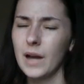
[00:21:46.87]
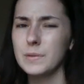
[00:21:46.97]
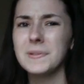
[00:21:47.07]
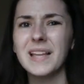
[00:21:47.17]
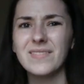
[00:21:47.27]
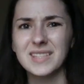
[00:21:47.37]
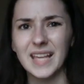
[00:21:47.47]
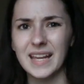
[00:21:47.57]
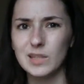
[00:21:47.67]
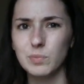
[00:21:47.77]
I was supposed to have
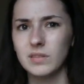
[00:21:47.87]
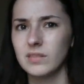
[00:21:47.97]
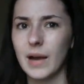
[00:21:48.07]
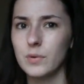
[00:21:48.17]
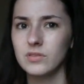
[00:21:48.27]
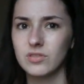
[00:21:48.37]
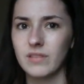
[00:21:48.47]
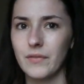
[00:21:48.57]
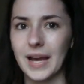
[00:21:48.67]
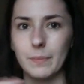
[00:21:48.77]
six, but that one
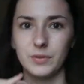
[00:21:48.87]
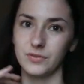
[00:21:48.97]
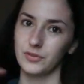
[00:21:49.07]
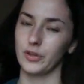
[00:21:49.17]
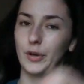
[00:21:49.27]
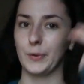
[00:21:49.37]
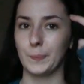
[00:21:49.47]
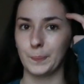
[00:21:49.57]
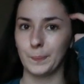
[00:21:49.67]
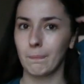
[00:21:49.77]
just never happened, so
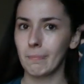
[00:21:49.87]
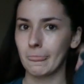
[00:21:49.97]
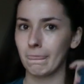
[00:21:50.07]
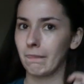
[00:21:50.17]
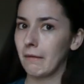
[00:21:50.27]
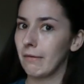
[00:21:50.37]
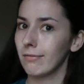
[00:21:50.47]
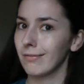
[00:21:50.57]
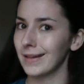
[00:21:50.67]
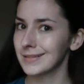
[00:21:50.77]

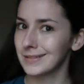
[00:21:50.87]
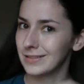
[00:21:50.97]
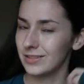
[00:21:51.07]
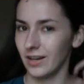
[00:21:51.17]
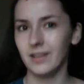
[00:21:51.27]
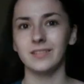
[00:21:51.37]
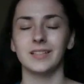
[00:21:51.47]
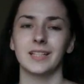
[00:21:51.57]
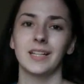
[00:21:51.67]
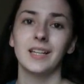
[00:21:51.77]
that's
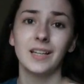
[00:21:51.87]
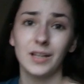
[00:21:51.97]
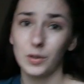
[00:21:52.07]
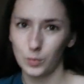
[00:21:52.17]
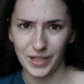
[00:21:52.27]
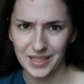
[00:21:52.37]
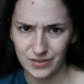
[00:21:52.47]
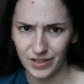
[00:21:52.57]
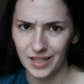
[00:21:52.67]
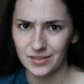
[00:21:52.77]
done. Week
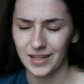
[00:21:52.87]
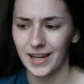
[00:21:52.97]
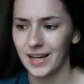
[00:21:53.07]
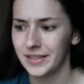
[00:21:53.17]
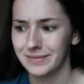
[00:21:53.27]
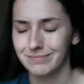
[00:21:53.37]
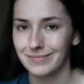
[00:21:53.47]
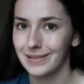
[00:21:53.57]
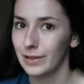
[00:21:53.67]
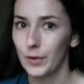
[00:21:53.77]
is finished. I had
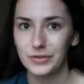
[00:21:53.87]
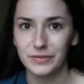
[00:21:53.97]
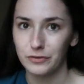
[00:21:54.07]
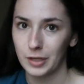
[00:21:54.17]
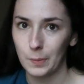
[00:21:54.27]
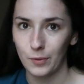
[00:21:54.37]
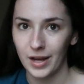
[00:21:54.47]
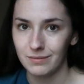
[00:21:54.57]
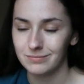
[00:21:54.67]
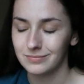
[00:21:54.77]
lots of free
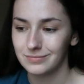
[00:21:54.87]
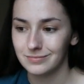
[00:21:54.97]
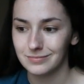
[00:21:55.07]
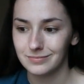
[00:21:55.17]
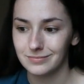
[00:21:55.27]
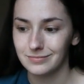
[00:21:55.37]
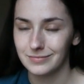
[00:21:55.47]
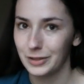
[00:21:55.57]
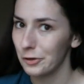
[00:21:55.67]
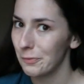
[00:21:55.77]
prep,
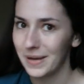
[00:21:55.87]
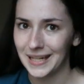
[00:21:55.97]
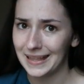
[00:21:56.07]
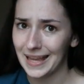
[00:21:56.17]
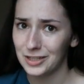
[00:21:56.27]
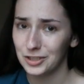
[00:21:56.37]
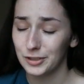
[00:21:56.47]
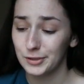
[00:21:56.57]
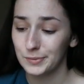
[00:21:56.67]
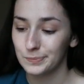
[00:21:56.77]
not many
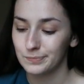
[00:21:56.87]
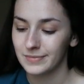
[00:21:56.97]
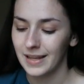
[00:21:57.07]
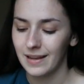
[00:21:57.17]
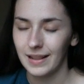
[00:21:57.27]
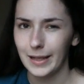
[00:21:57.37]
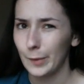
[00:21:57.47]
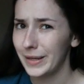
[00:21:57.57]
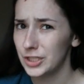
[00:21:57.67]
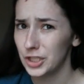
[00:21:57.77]
lectures, a
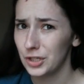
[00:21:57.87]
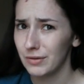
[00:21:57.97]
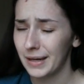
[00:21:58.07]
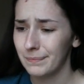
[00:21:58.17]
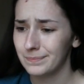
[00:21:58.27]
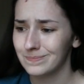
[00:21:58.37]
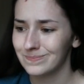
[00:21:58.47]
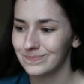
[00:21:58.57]
little bit of tutoring.